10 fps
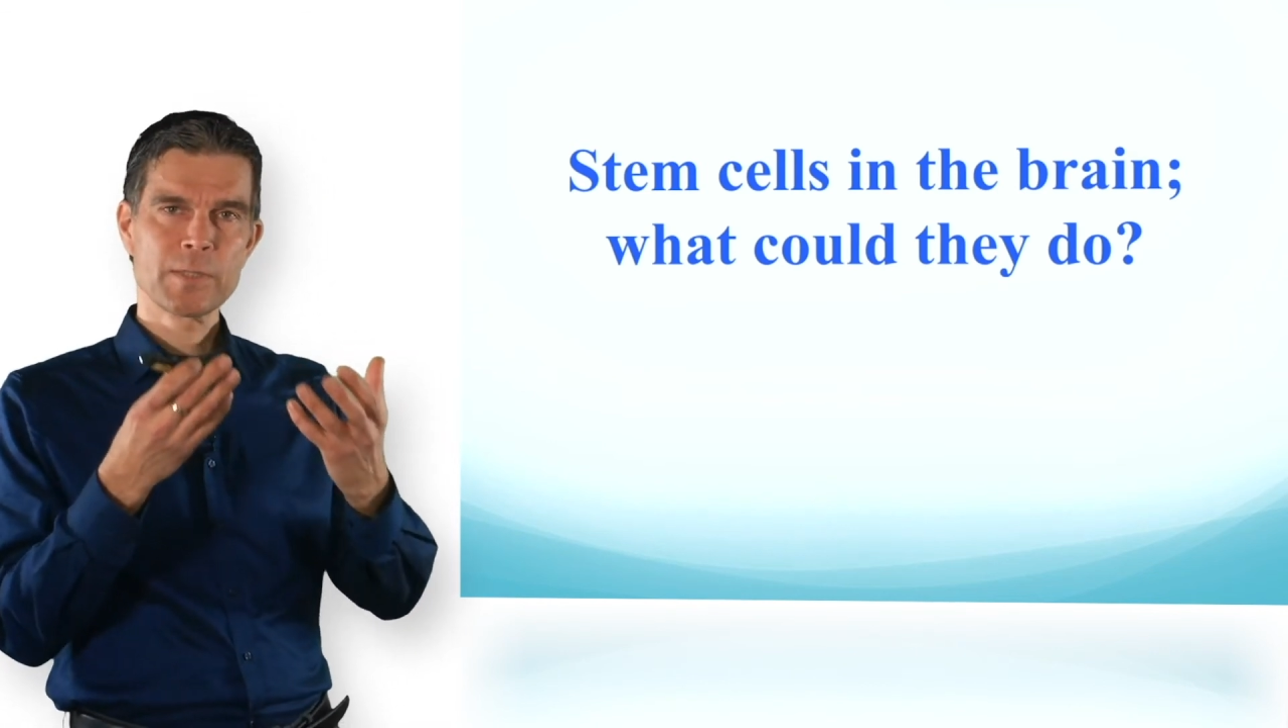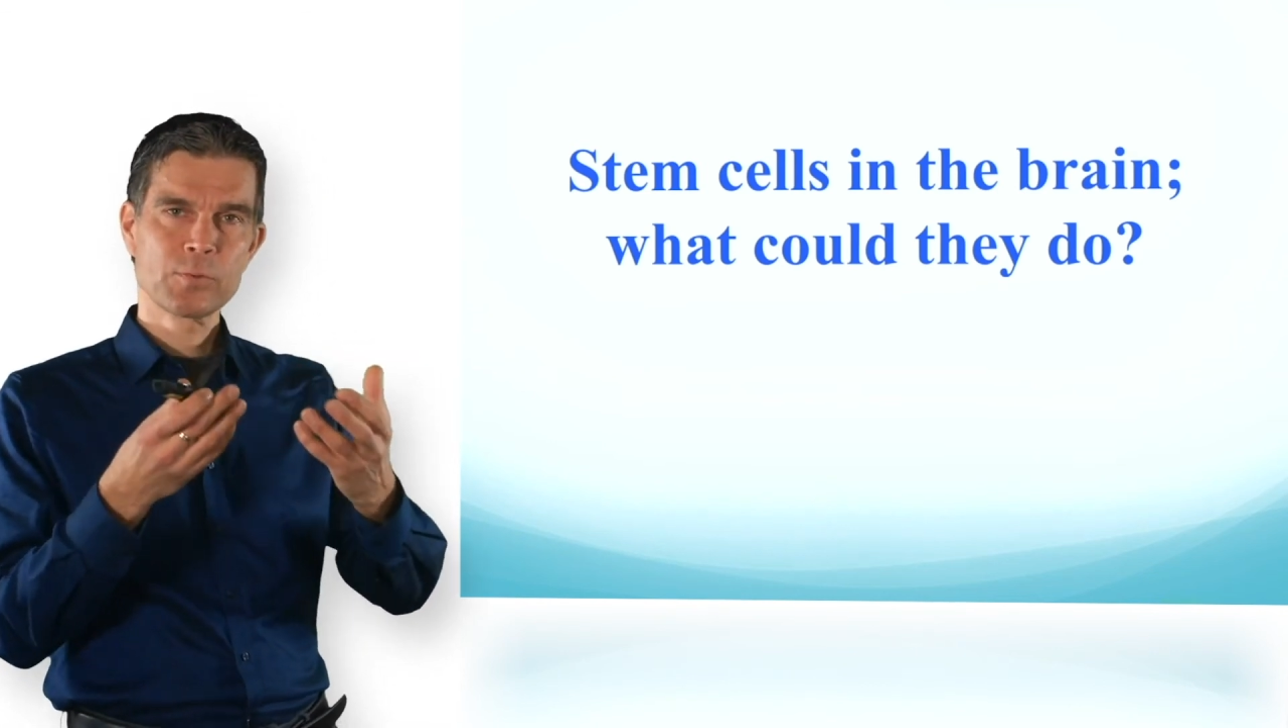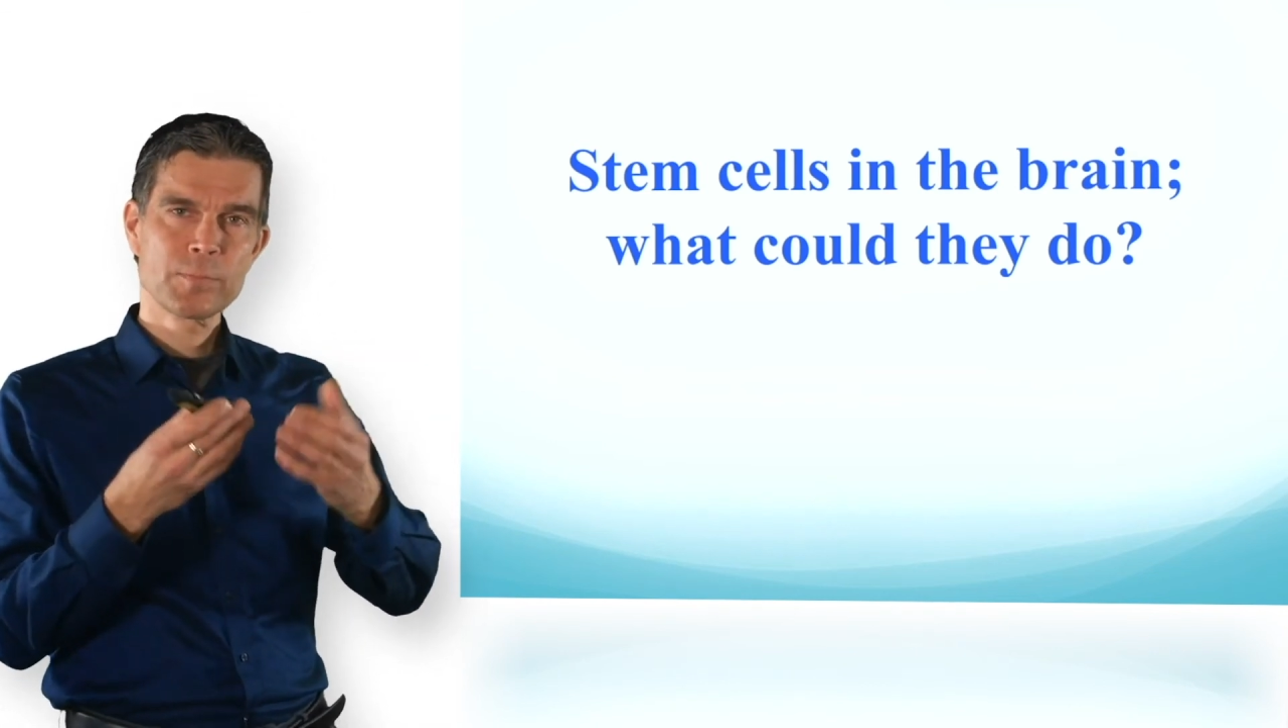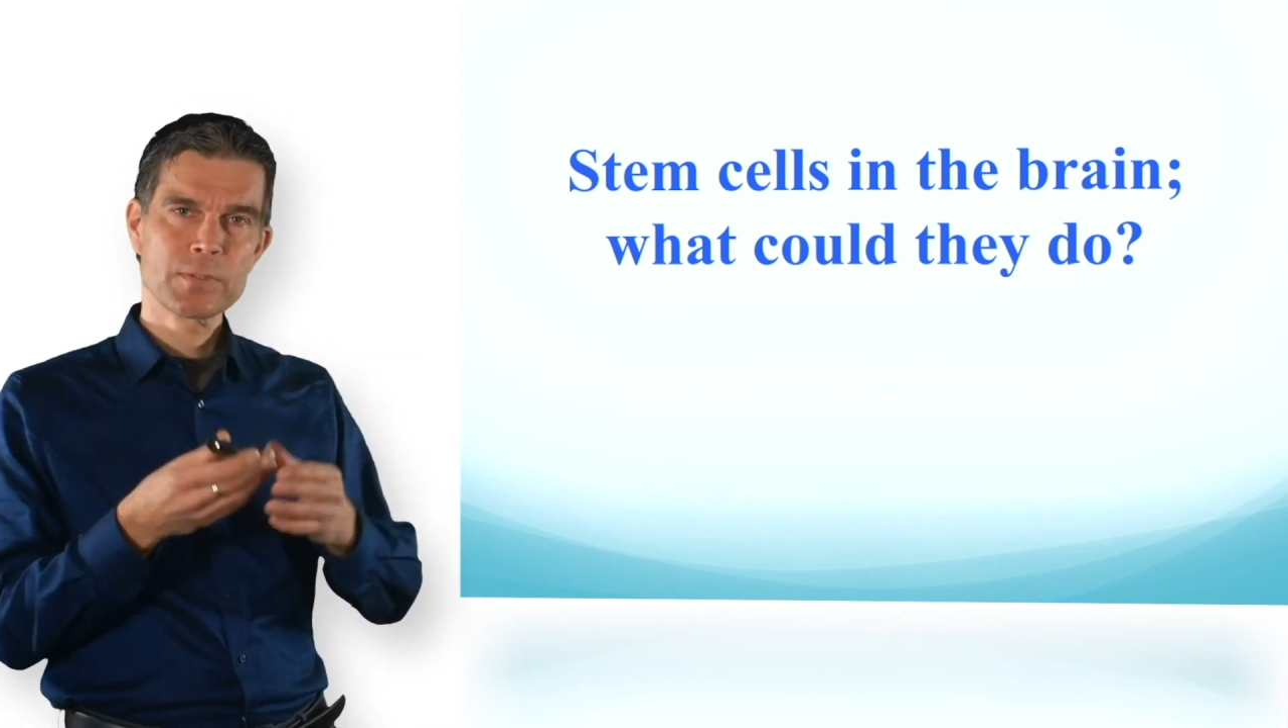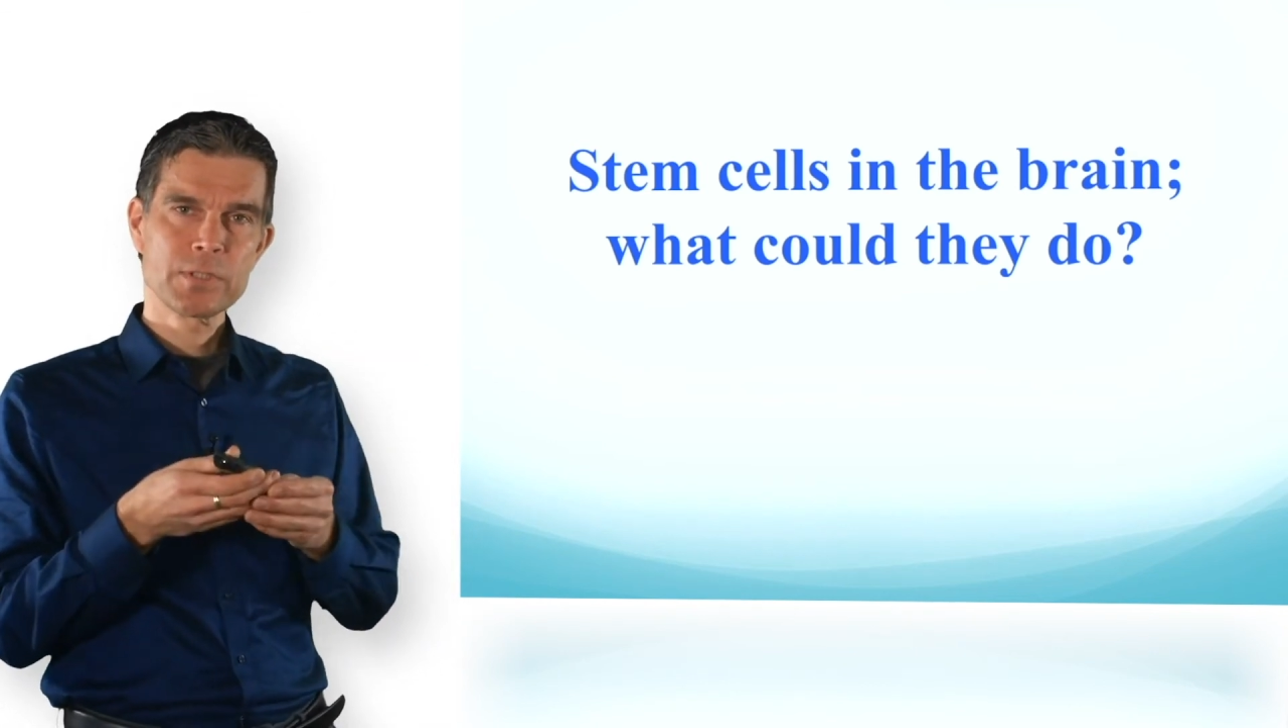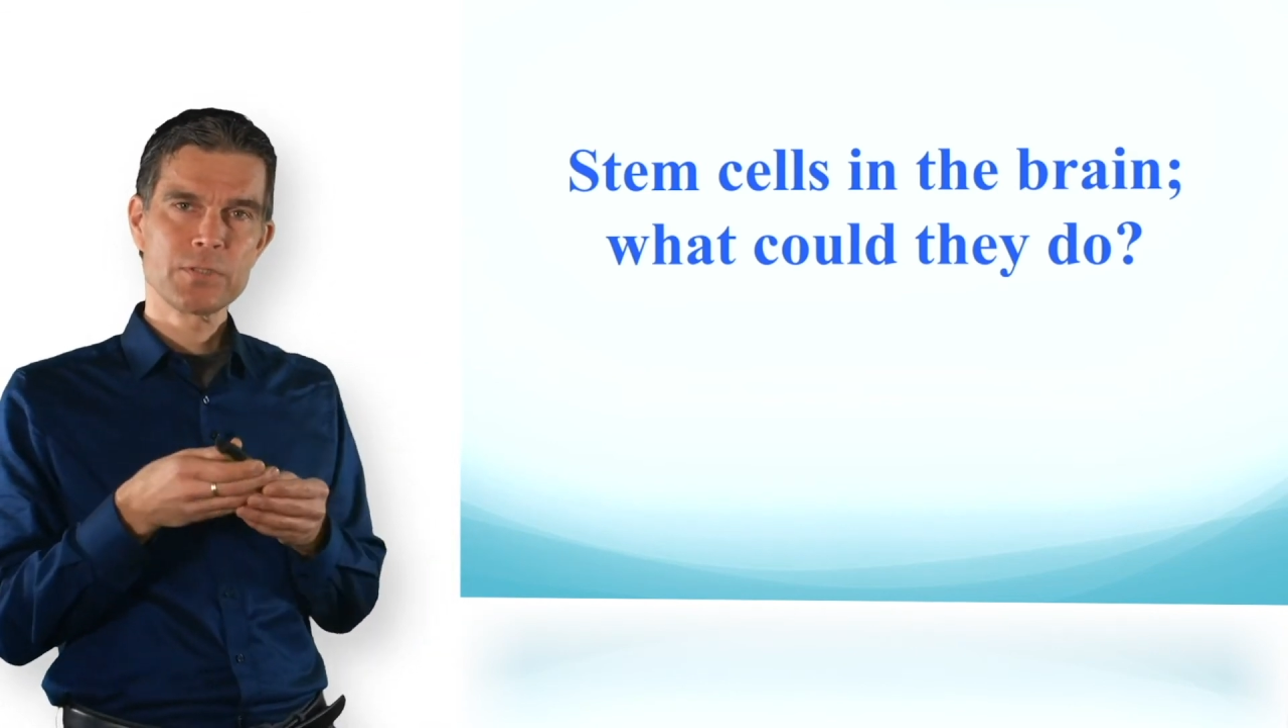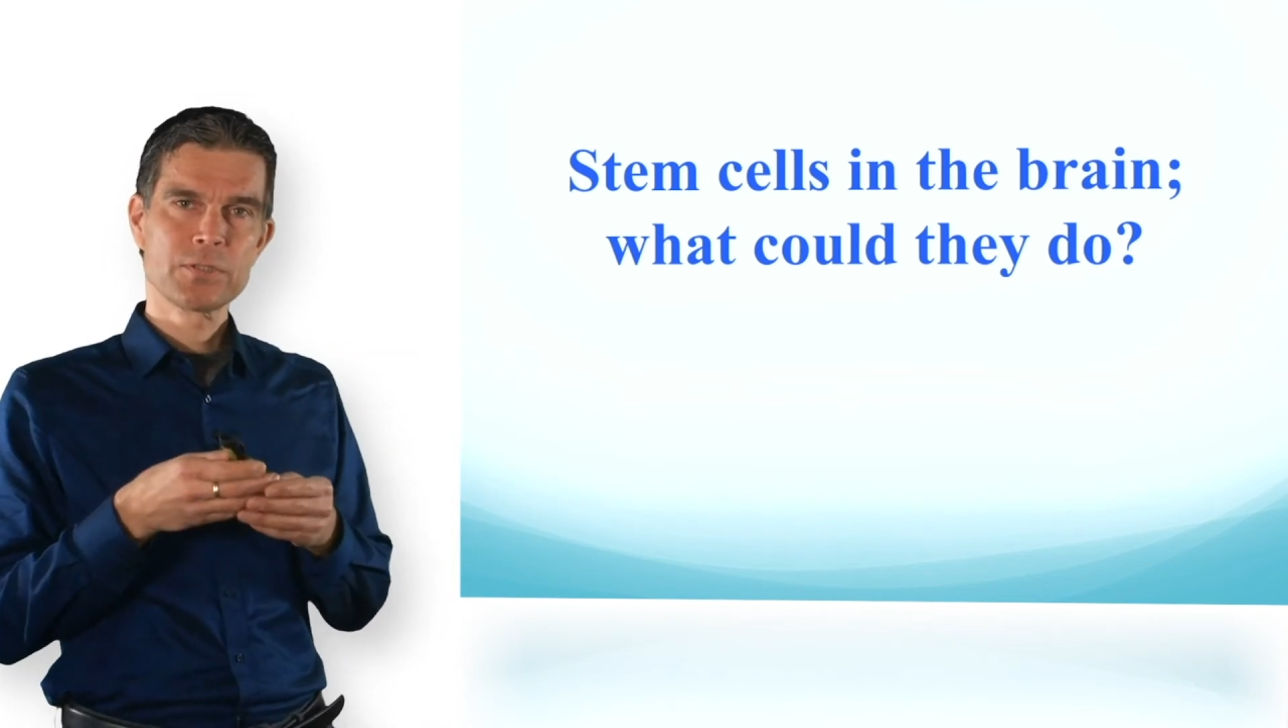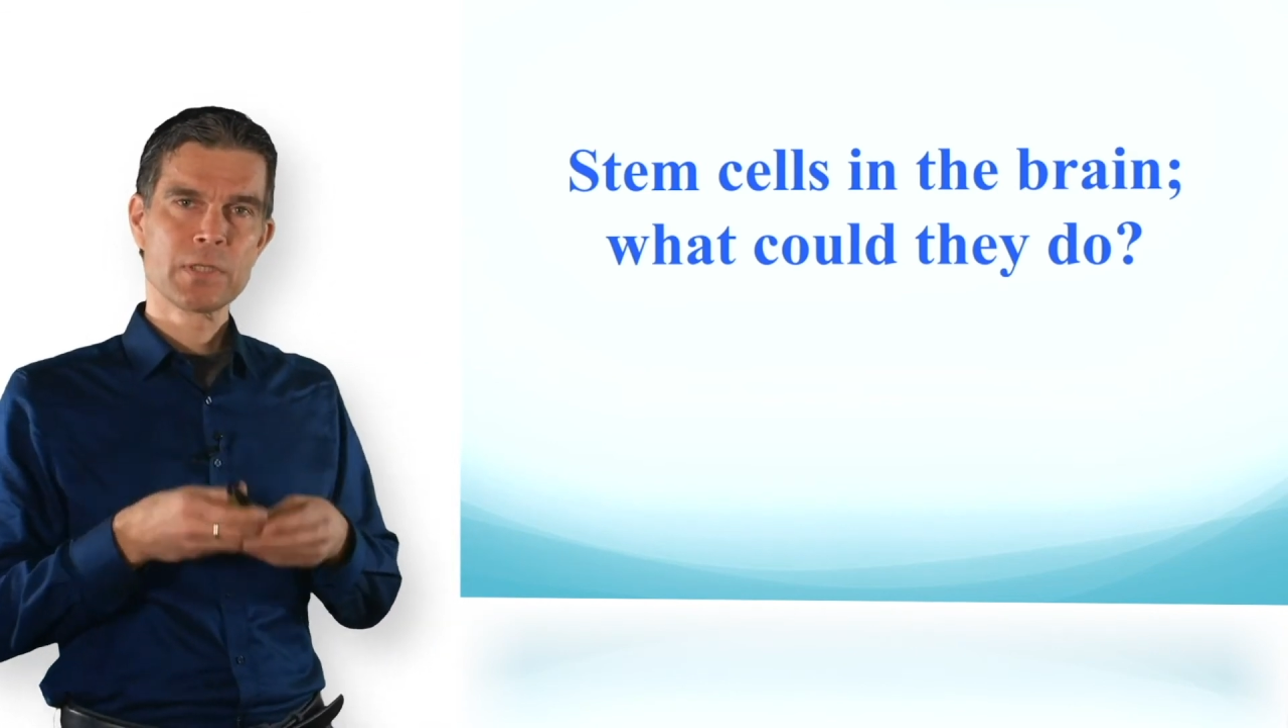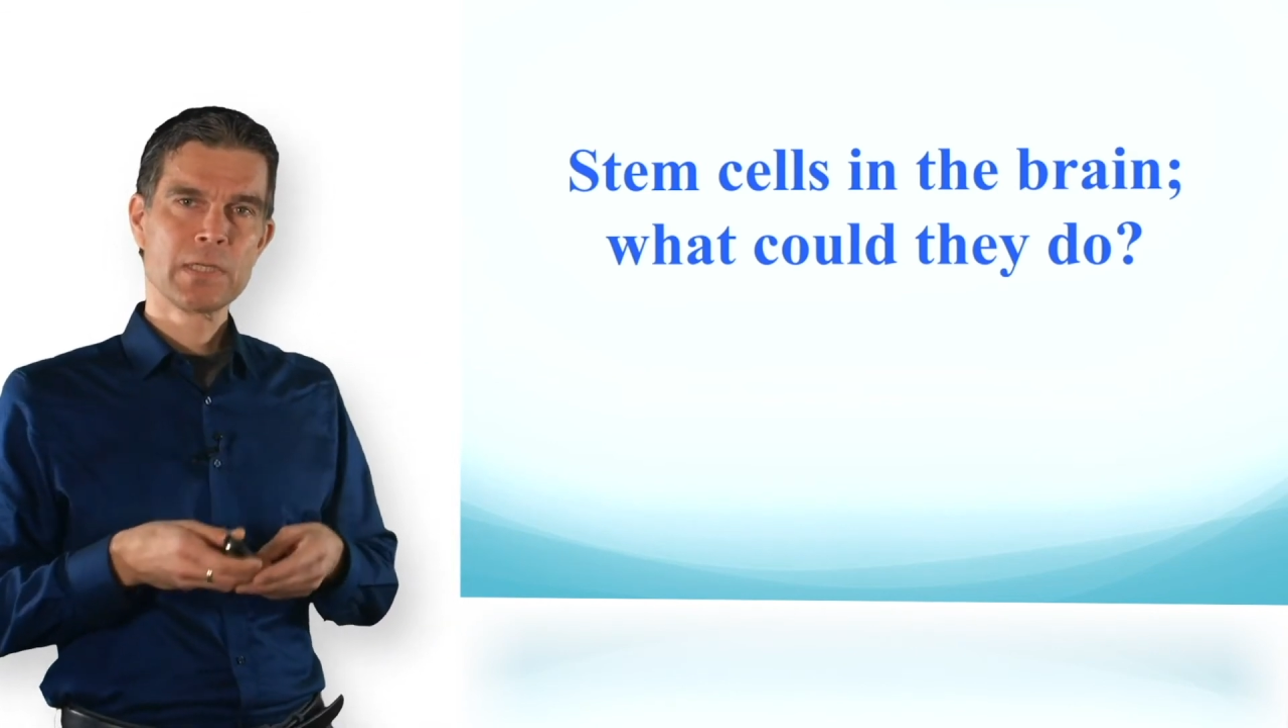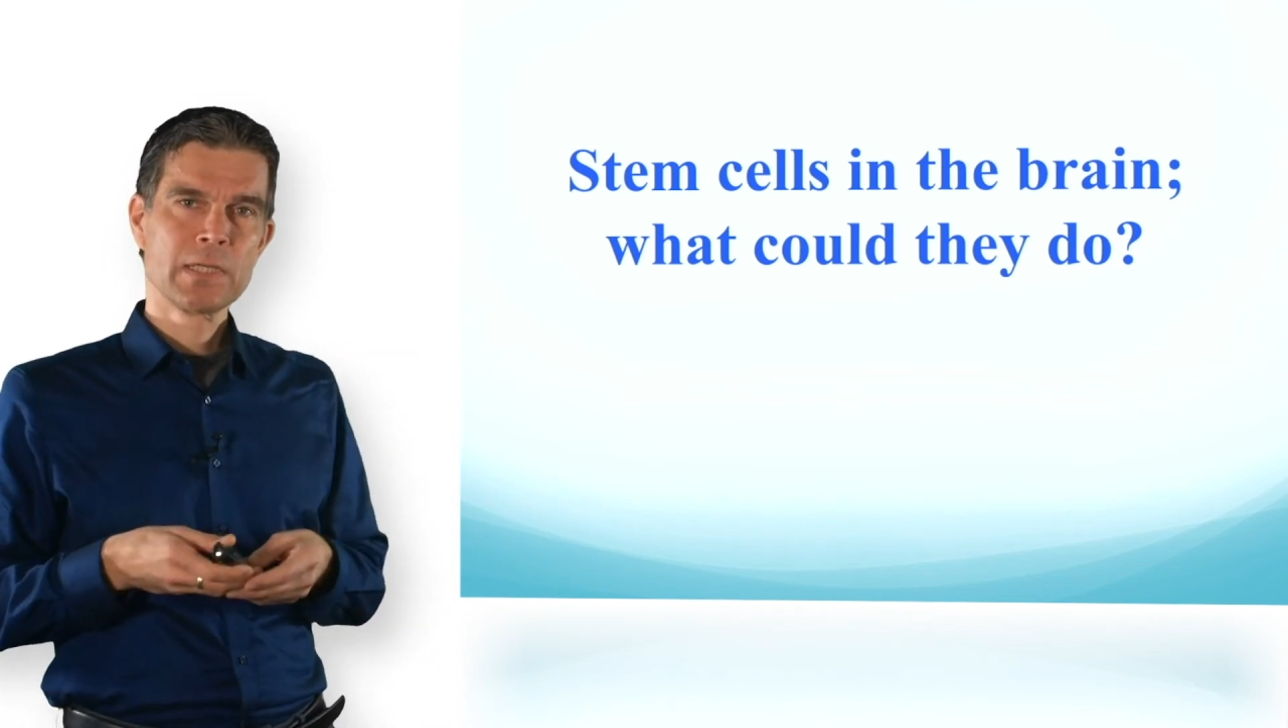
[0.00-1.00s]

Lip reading: their properties?